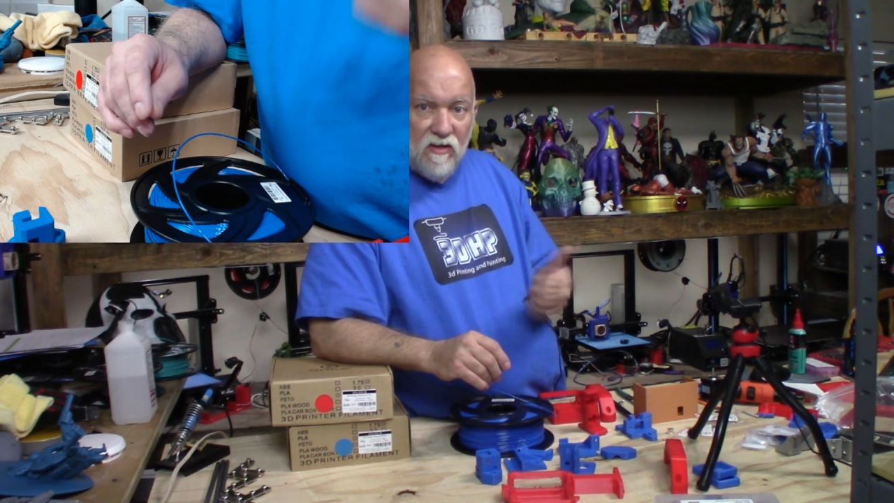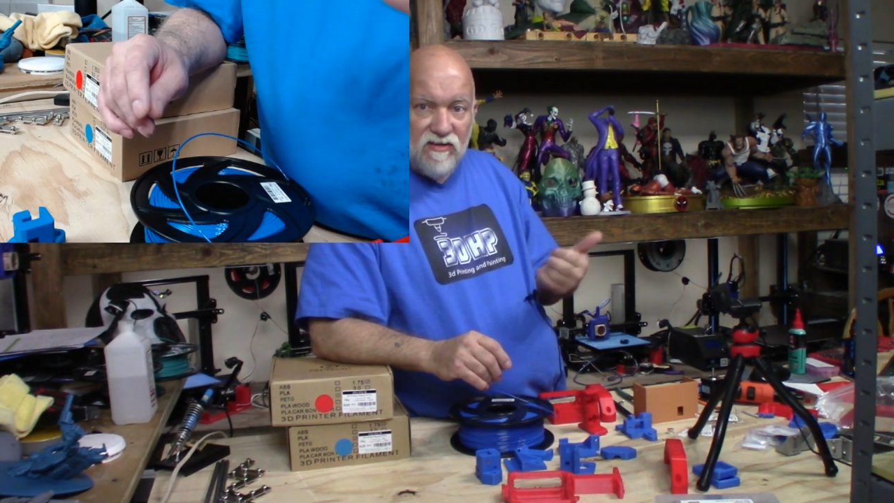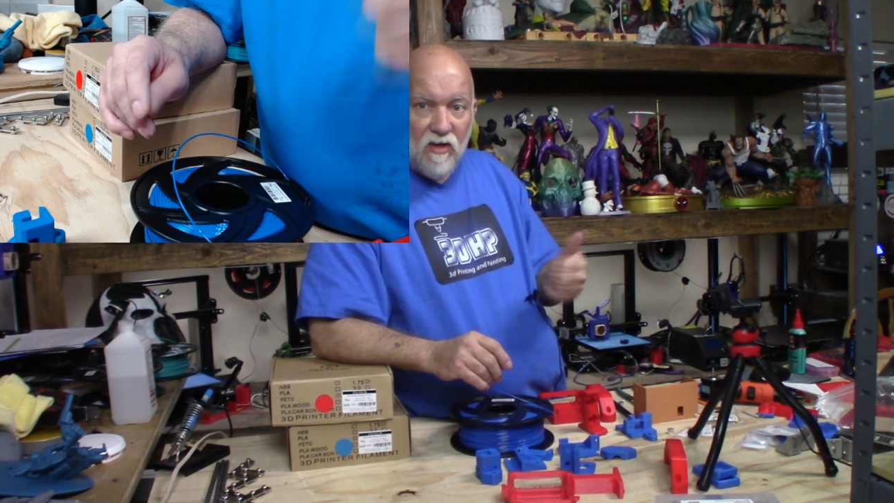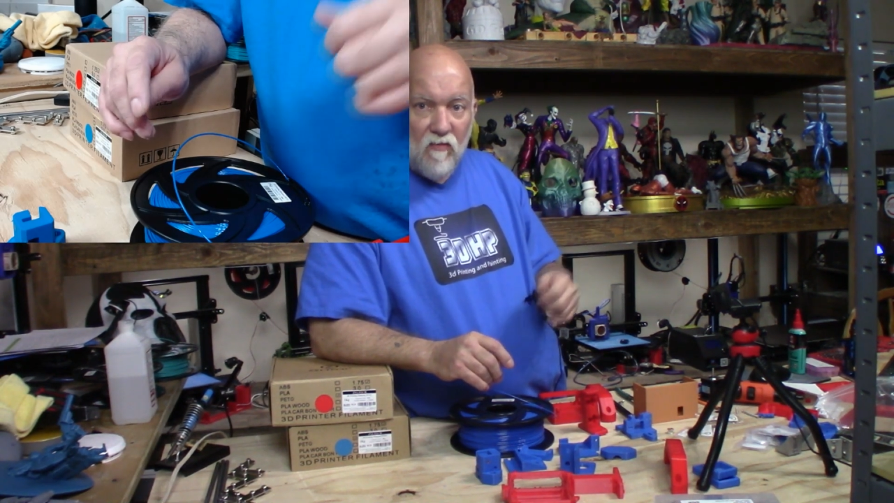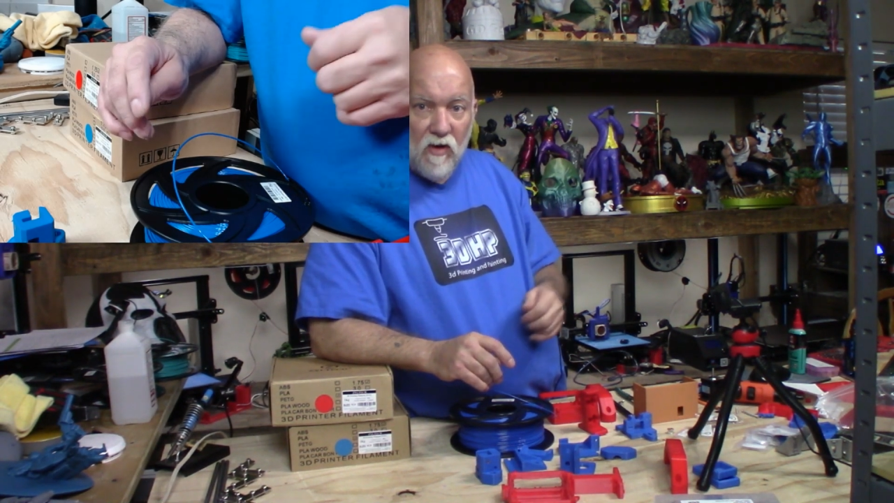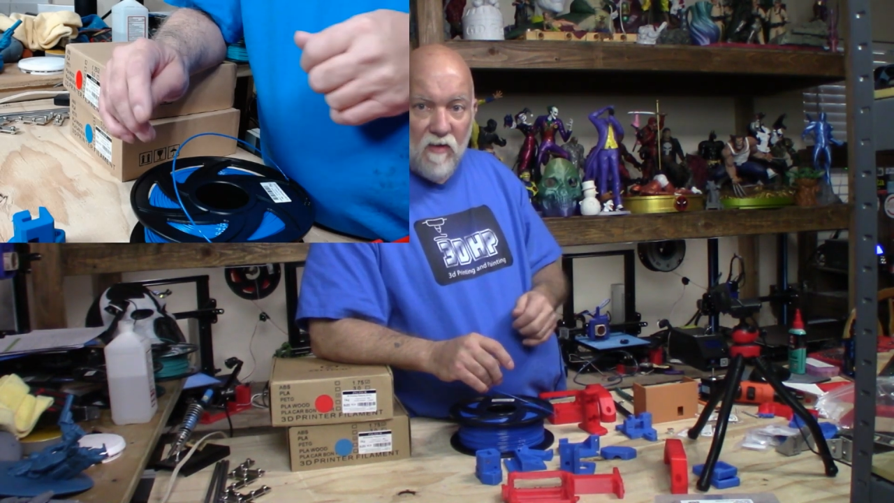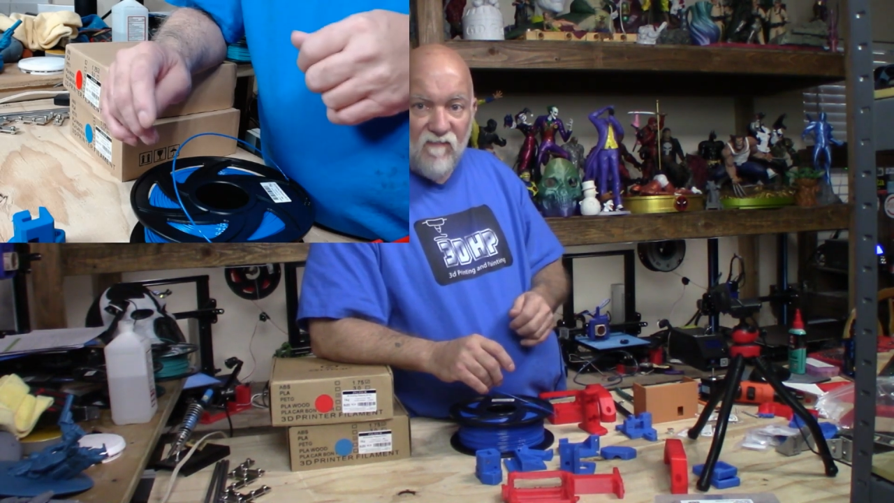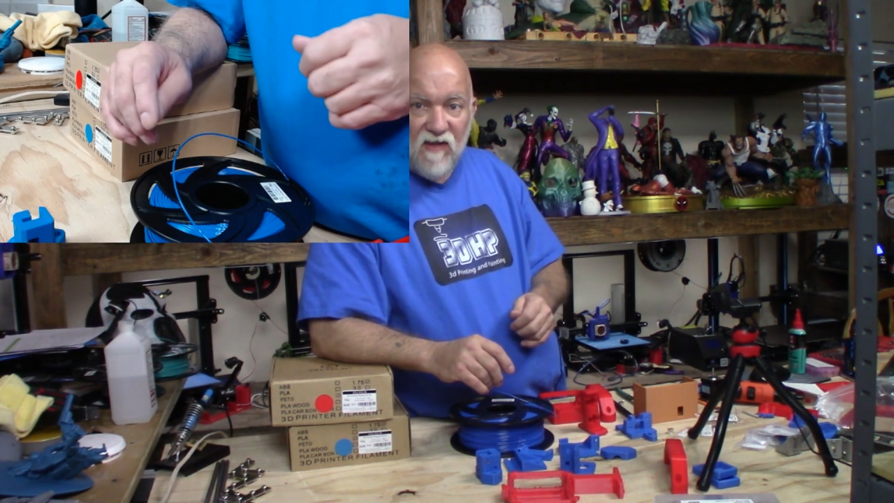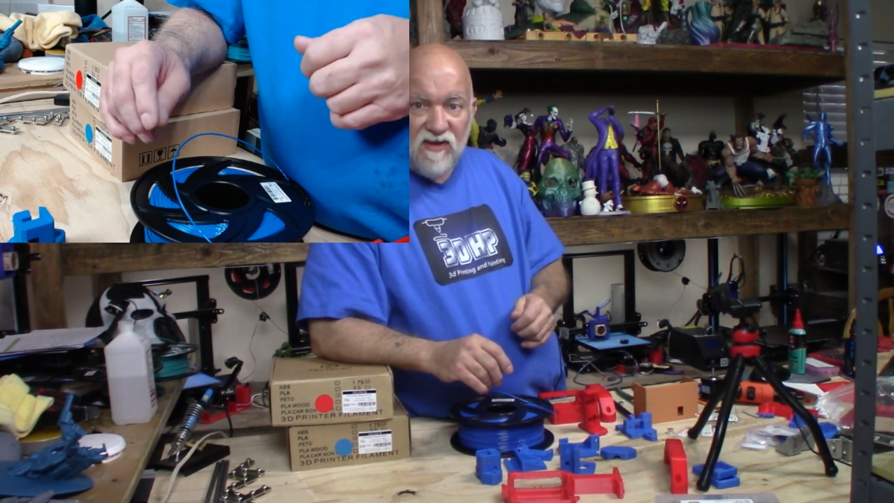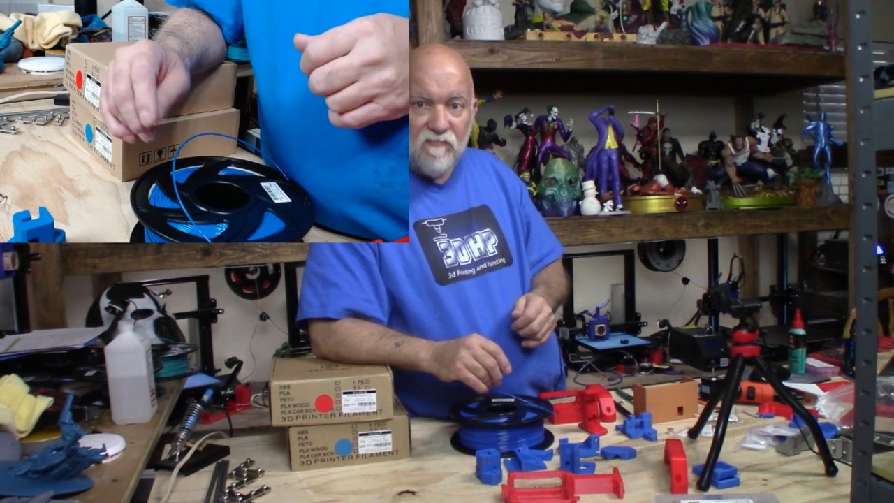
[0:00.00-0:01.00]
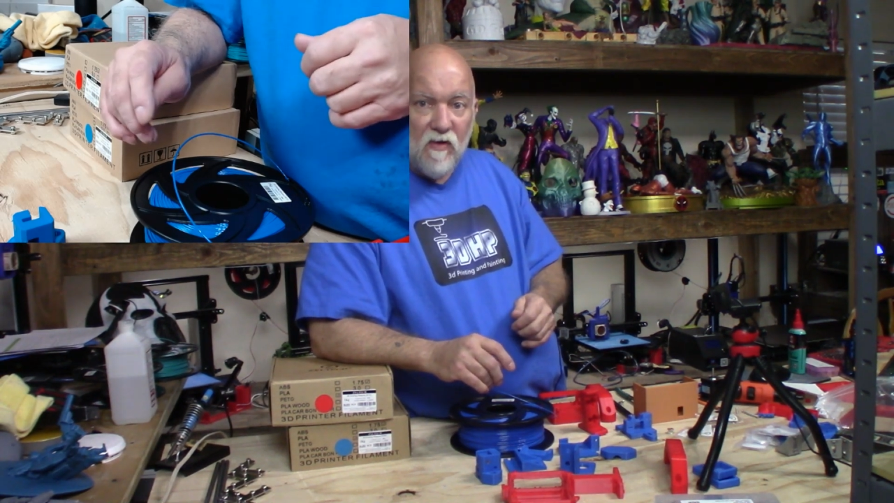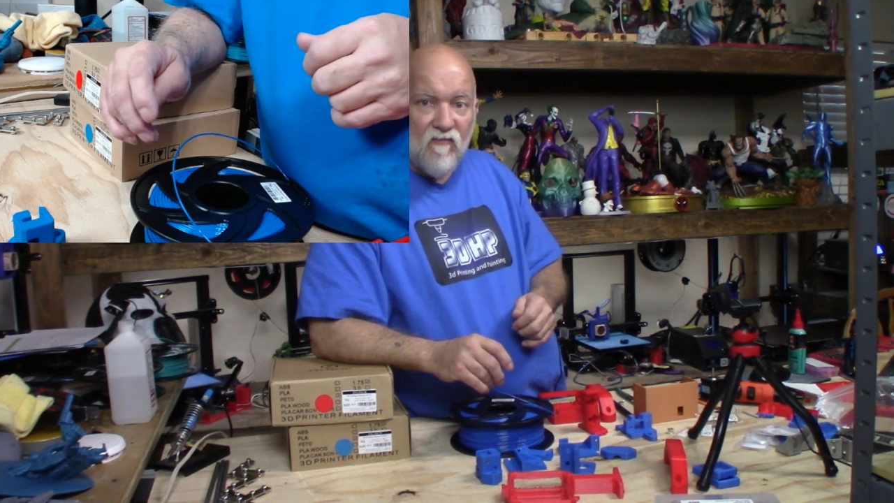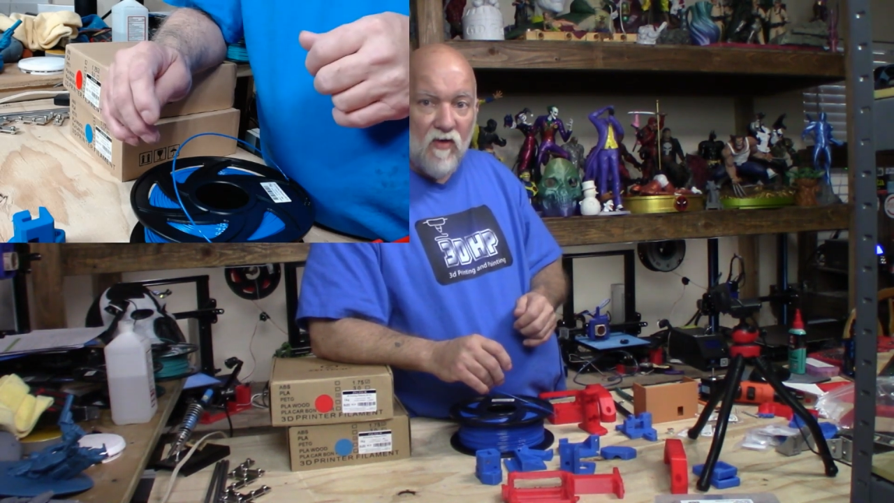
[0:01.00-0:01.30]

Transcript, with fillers: So one of my Facebook